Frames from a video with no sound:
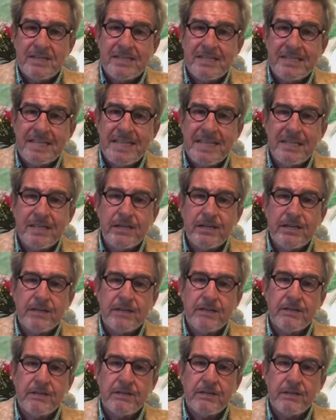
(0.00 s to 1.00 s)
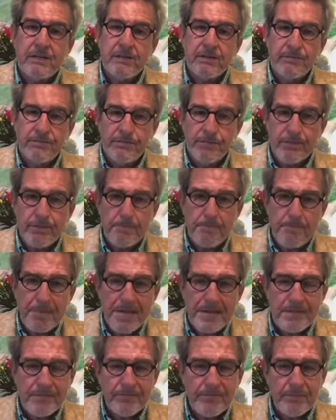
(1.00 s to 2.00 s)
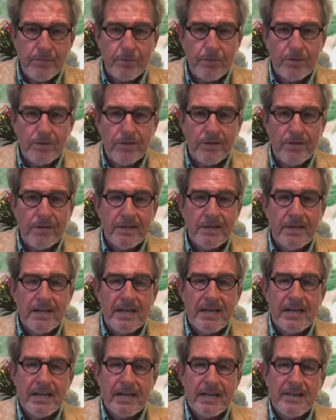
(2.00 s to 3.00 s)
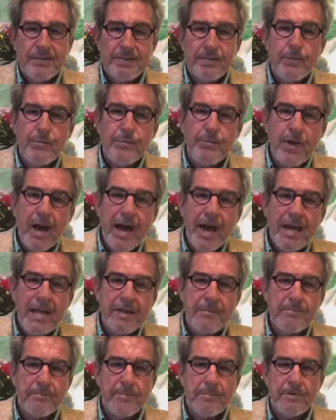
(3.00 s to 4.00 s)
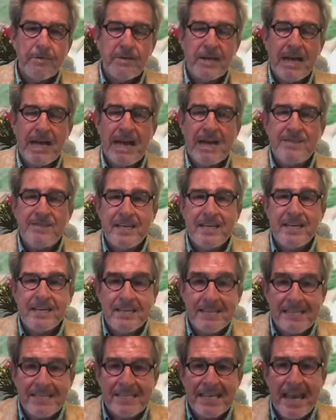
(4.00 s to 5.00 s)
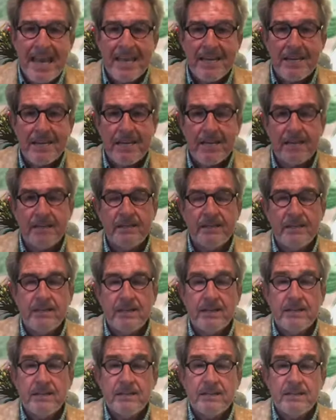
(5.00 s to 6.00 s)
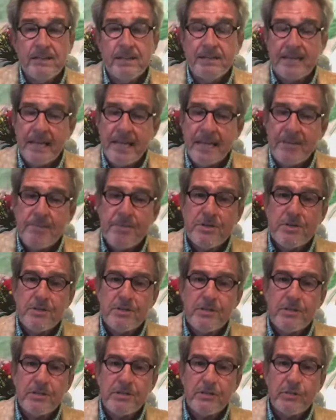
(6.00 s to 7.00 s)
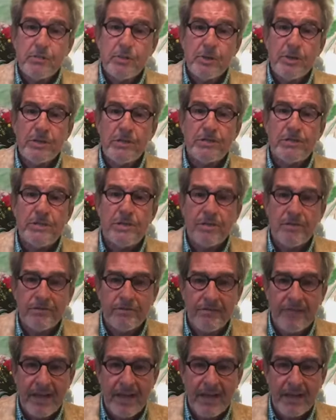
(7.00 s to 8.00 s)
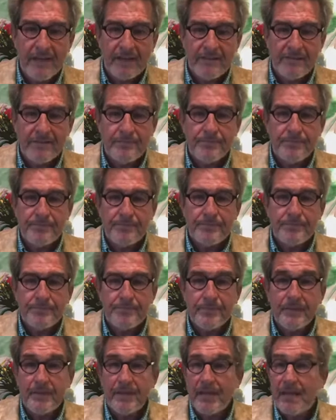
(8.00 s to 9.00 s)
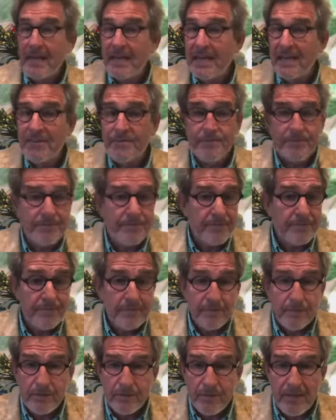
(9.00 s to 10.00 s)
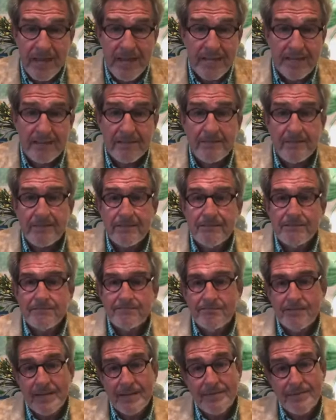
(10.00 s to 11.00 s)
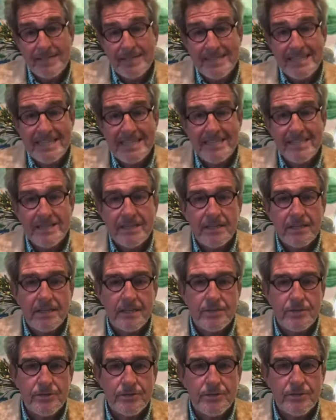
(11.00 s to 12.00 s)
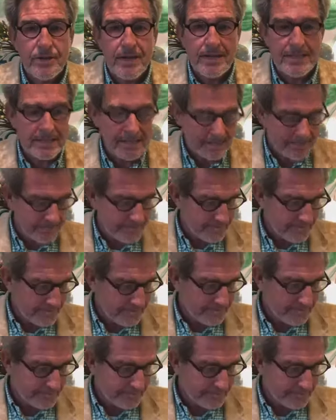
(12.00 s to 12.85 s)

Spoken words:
Seek for the metaphor, the rhyme, and the understanding that the images and the words convey. If you like, if it's easier, close your eyes.